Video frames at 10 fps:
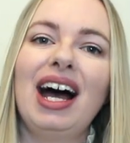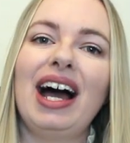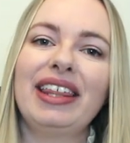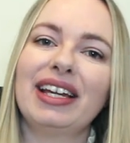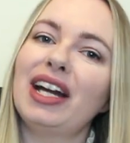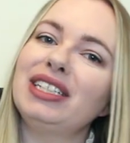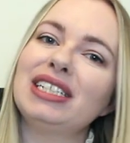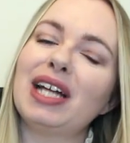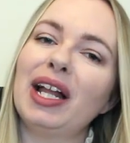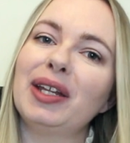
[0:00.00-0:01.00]
I think I
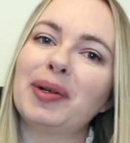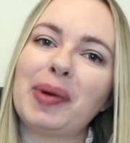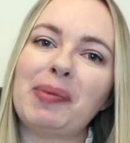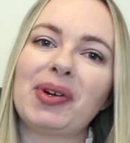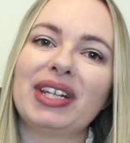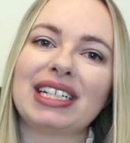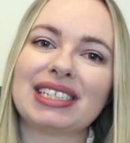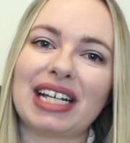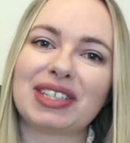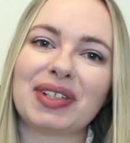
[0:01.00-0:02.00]
did a little bit more in the
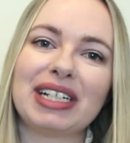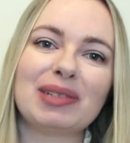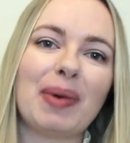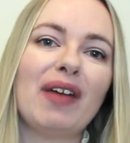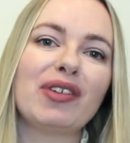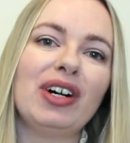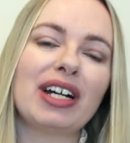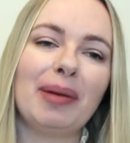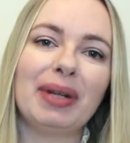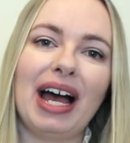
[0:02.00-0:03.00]
accessories, but I've got a
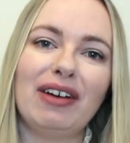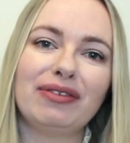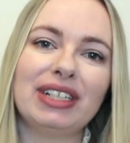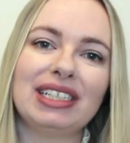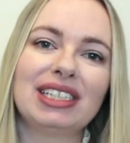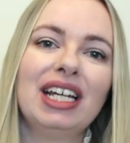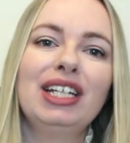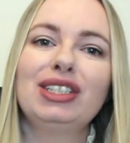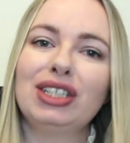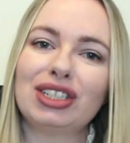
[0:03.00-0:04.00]
couple of outfits
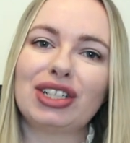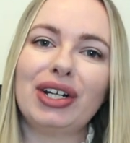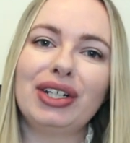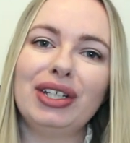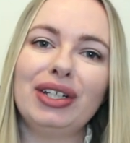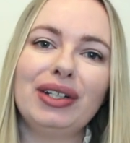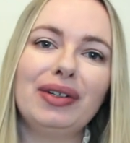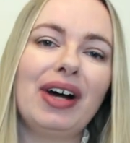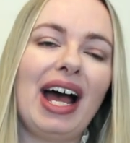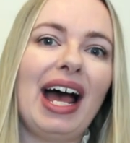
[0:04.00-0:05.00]
to show
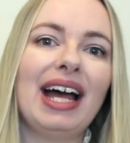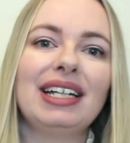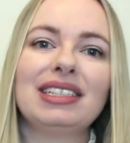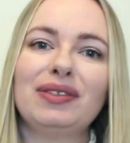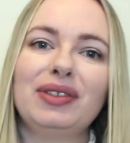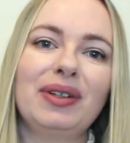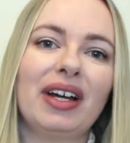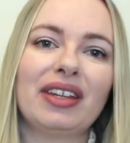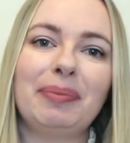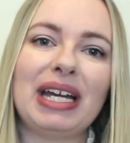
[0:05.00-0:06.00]
you and a few
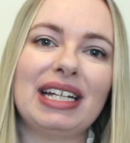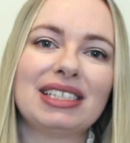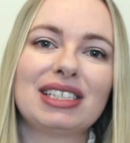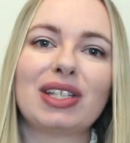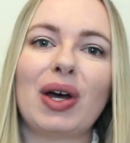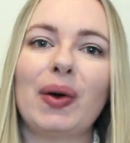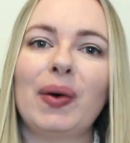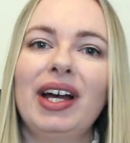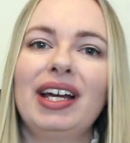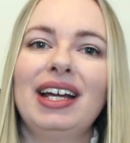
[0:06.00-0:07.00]
other bits.
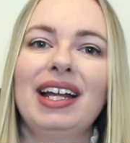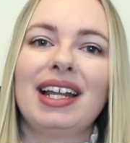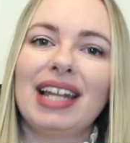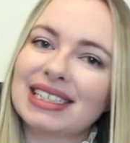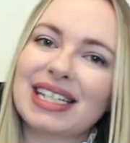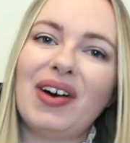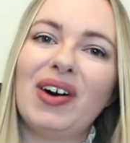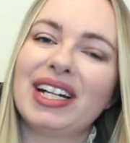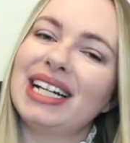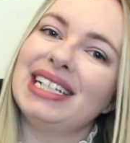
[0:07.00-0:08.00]
So let's get
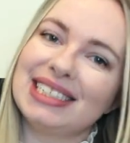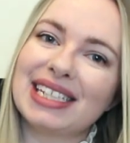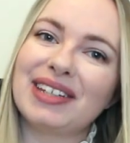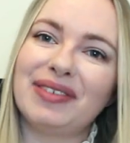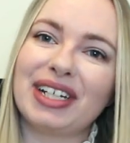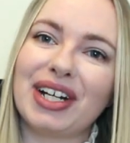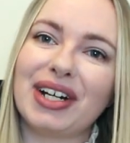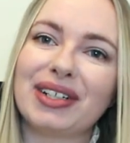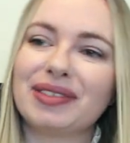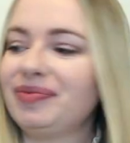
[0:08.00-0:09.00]
on into the
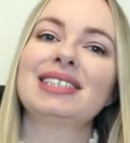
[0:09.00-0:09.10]
video.